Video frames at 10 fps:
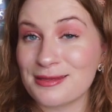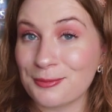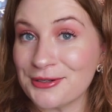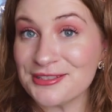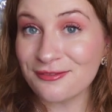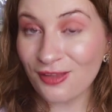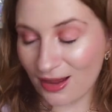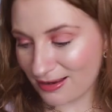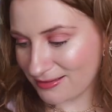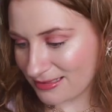the prince of
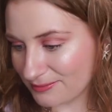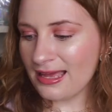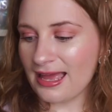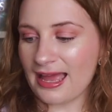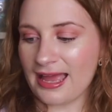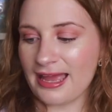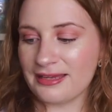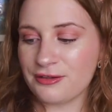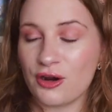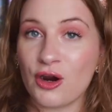lies
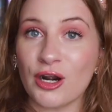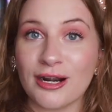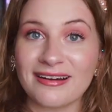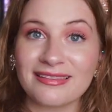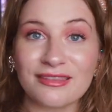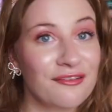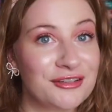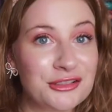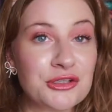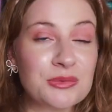and our love
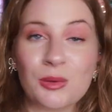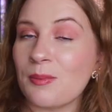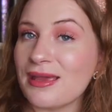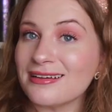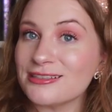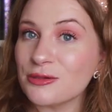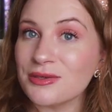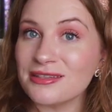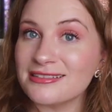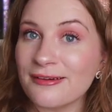interest will make a deal
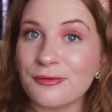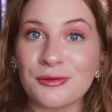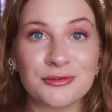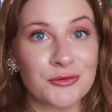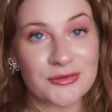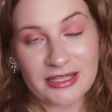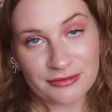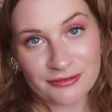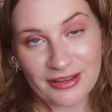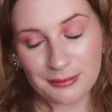with the devil to
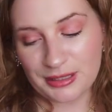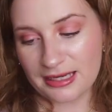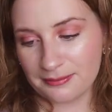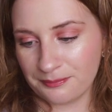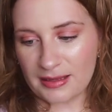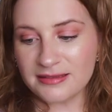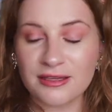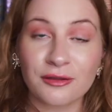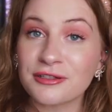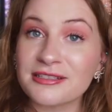save her family and
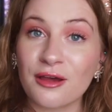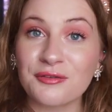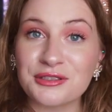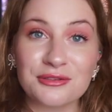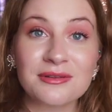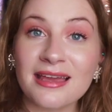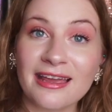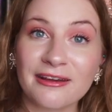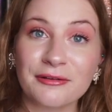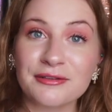sell herself to the
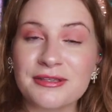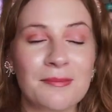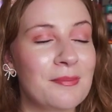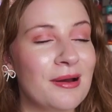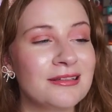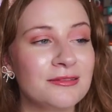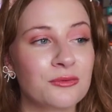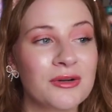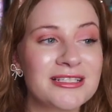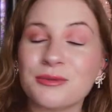Hales, but
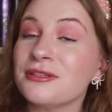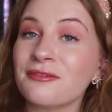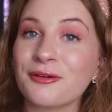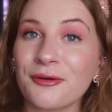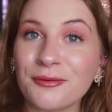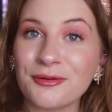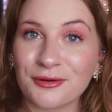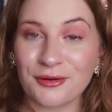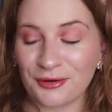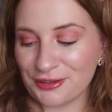Royce will never own
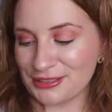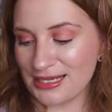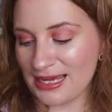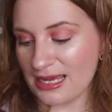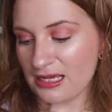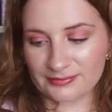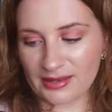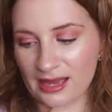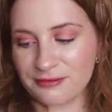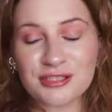her heart.
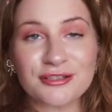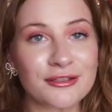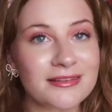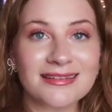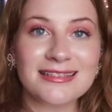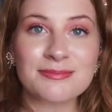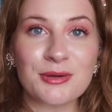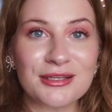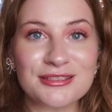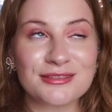I've just heard that this
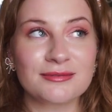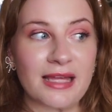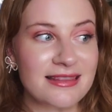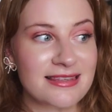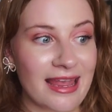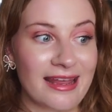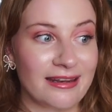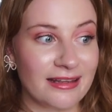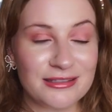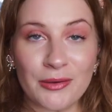book is
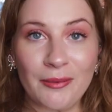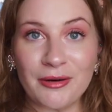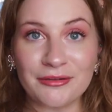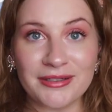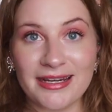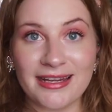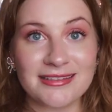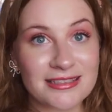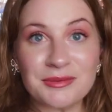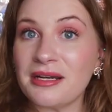insane and so I want to read it
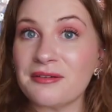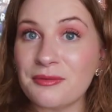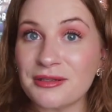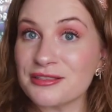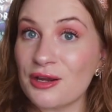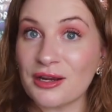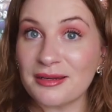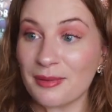and see what everyone is talking